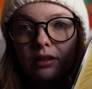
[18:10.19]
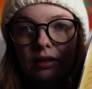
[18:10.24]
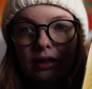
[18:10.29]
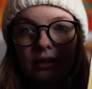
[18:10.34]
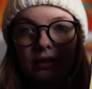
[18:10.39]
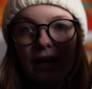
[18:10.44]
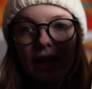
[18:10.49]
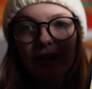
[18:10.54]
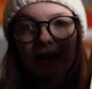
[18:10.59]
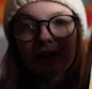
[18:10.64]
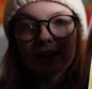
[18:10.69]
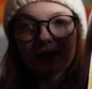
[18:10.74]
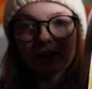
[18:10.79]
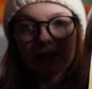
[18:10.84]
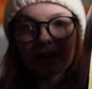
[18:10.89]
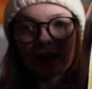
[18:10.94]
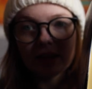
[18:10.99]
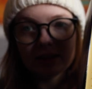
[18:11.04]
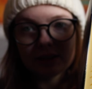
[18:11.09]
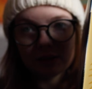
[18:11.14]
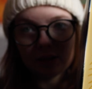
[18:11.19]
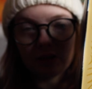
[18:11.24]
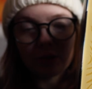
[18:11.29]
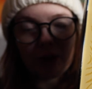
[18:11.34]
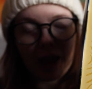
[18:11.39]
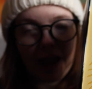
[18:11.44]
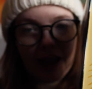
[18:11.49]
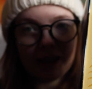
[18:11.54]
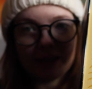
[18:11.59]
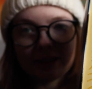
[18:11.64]
Like, that's
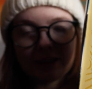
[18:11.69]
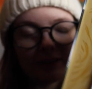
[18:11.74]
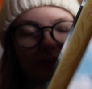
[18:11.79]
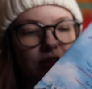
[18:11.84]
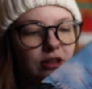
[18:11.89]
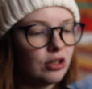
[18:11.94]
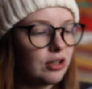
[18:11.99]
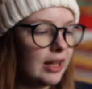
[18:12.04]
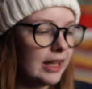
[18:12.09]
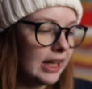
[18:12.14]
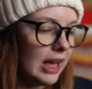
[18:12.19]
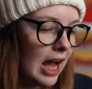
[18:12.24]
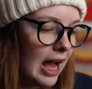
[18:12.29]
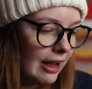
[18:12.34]
okay. It doesn't look like...